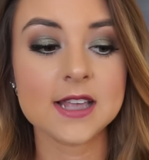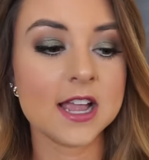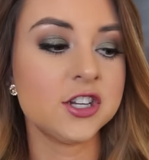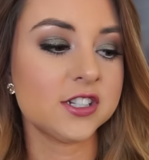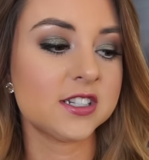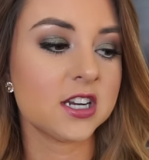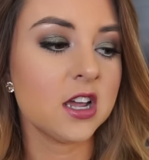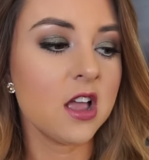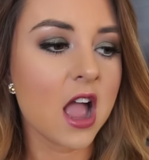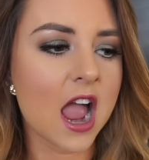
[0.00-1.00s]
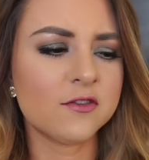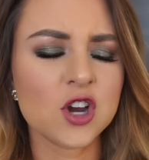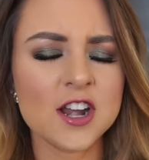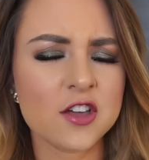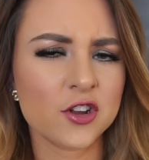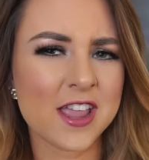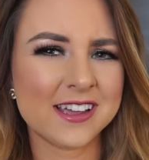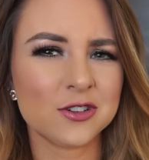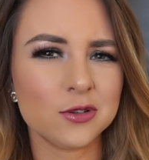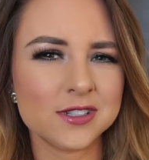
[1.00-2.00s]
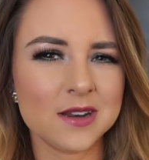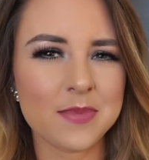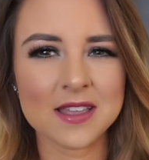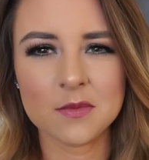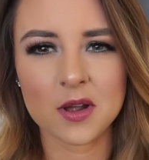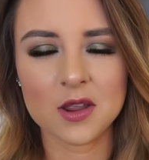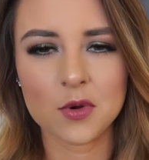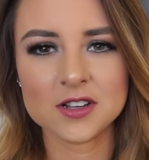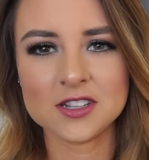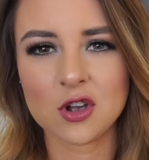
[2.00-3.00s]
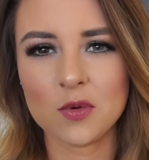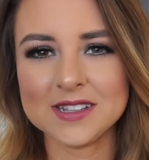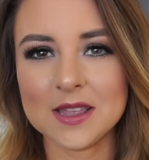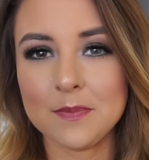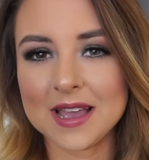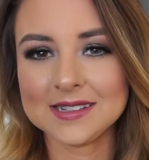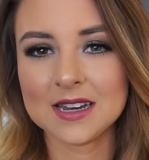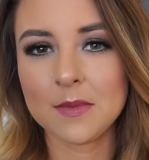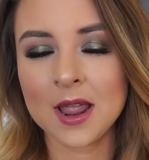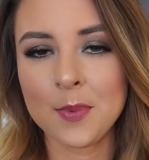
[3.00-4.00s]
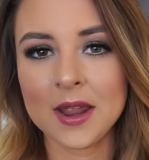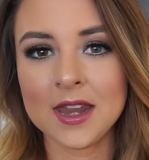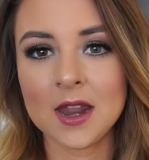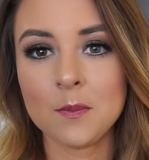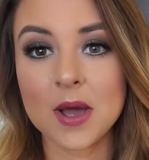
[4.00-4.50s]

I just I've tried other candles and Bath & Body Works is always the best in my opinion,